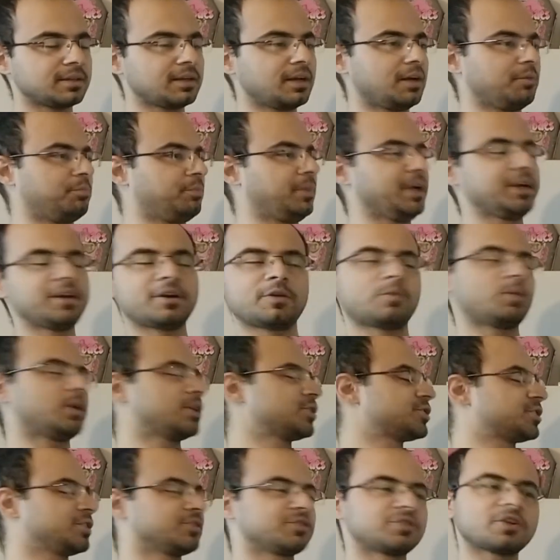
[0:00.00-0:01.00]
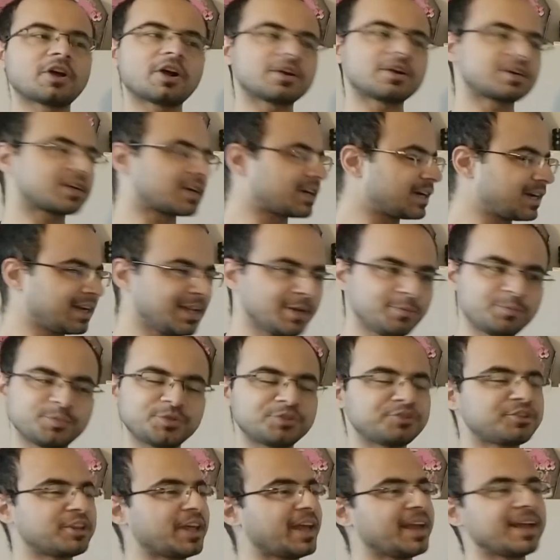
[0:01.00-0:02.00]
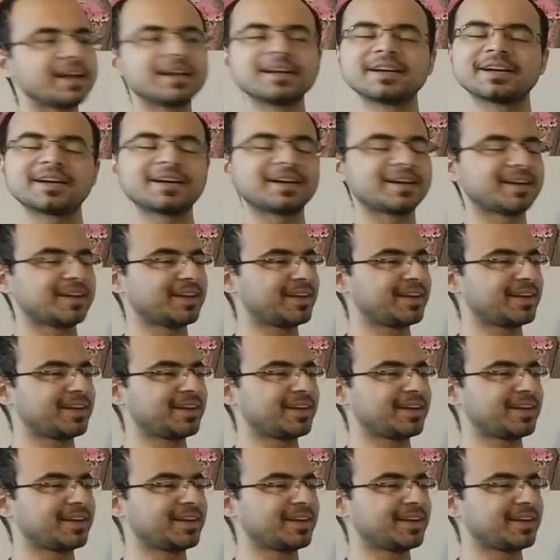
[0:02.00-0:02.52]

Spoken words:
a mother versus daughter lip sync